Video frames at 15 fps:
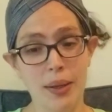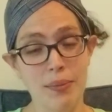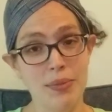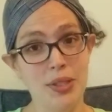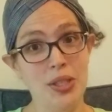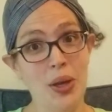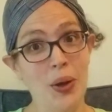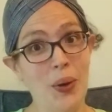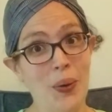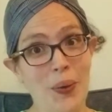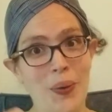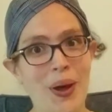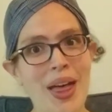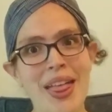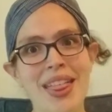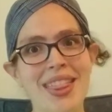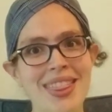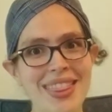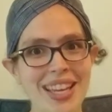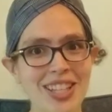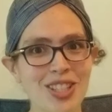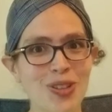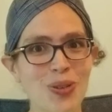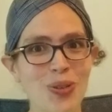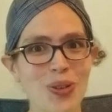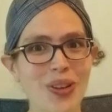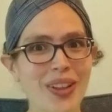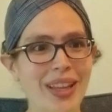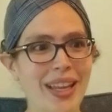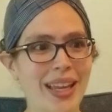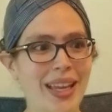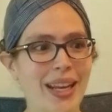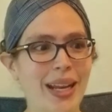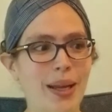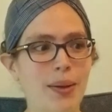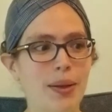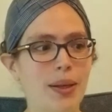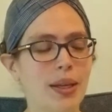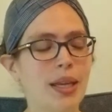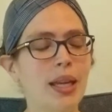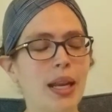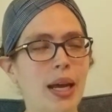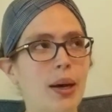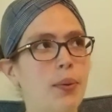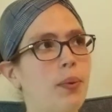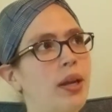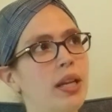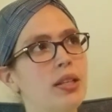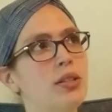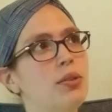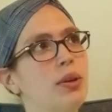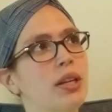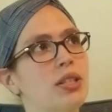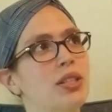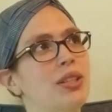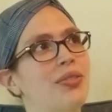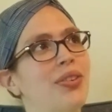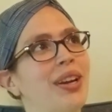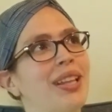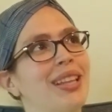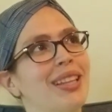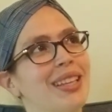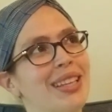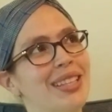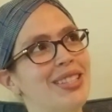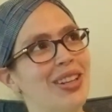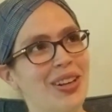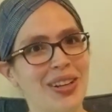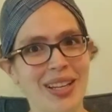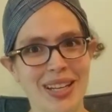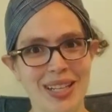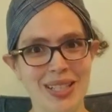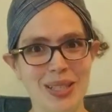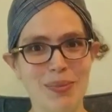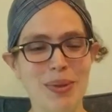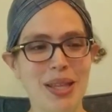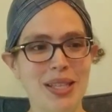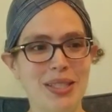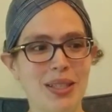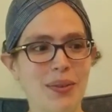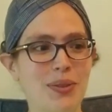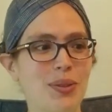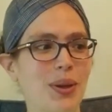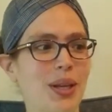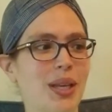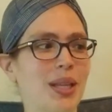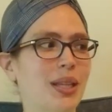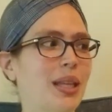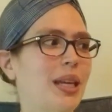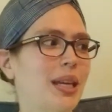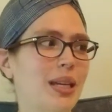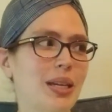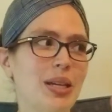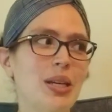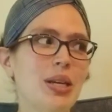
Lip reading: So that's cool, and I cannot wait to actually finally start getting some of that stuff so I can like